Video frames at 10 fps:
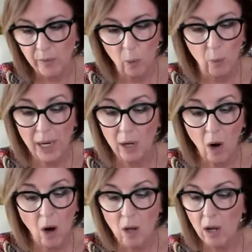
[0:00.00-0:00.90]
We
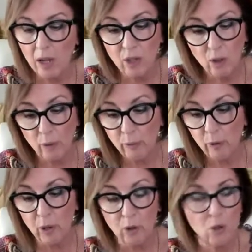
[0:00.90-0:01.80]
call on you
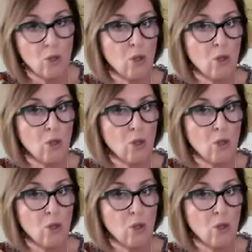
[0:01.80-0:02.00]
for your